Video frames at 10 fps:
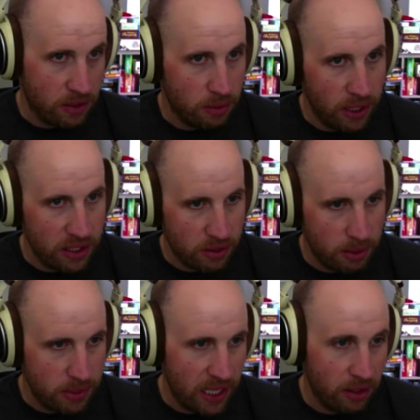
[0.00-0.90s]
So what a
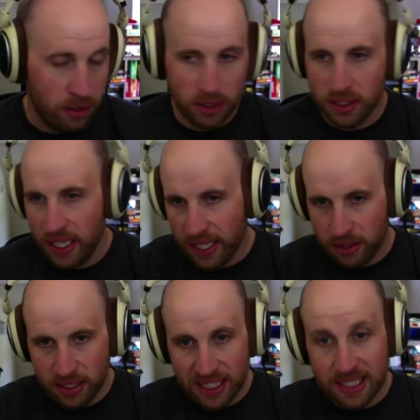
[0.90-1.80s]
script tag looks like,
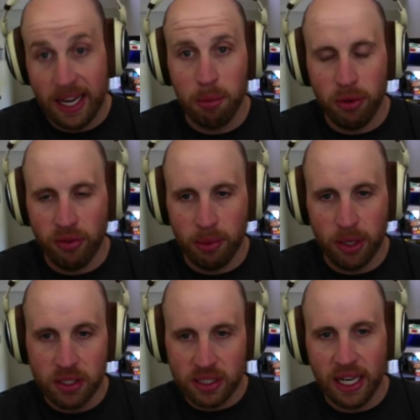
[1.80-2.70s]
here's an example from
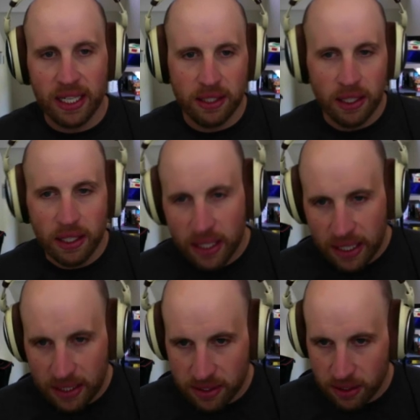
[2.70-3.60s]
our site,
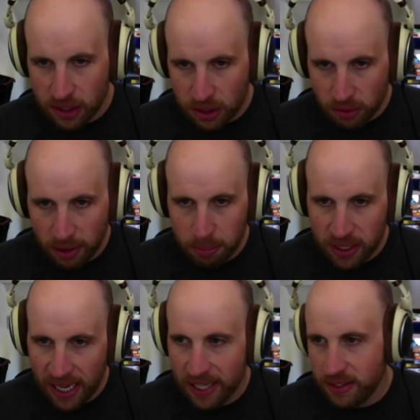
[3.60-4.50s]
is this script,
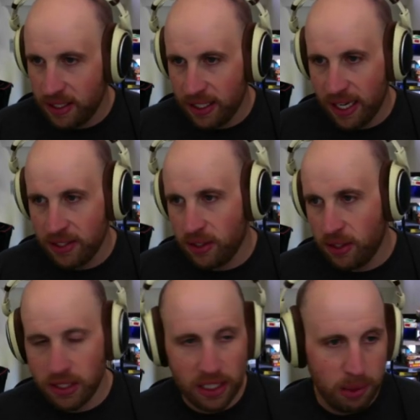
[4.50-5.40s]
async,
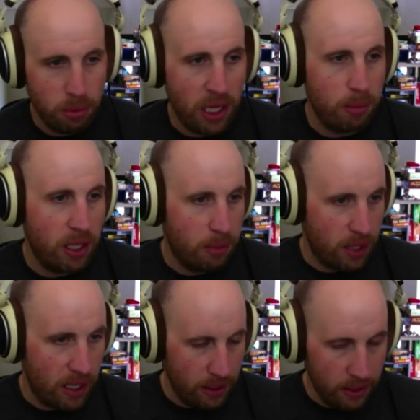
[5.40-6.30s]
src, blah, blah,
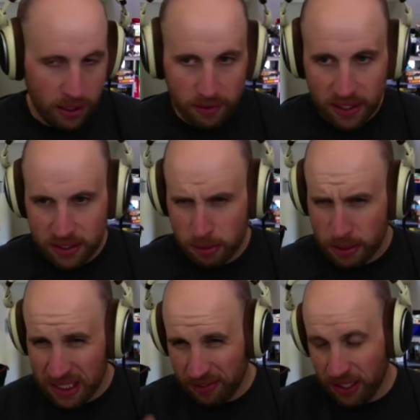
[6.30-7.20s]
blah. This
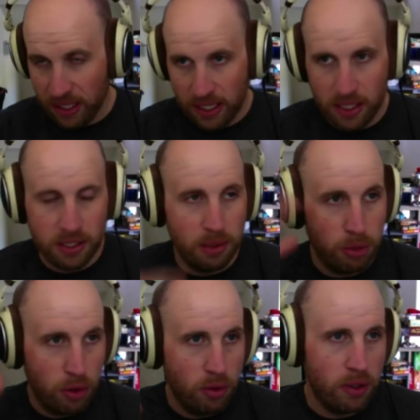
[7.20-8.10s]
specifically is some
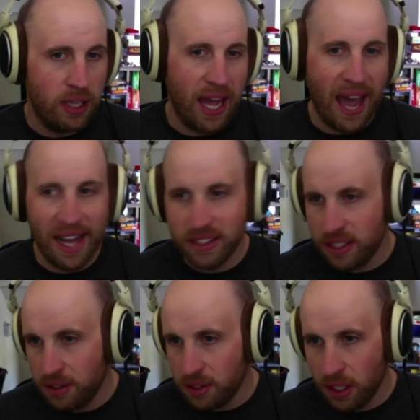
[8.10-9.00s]
Google
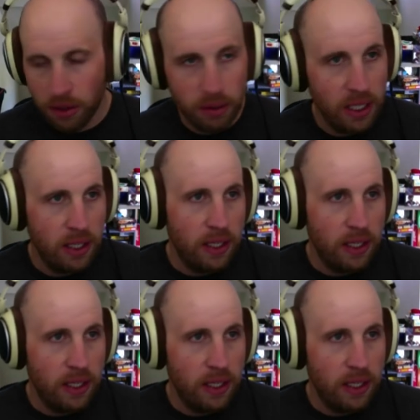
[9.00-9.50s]
AdSense code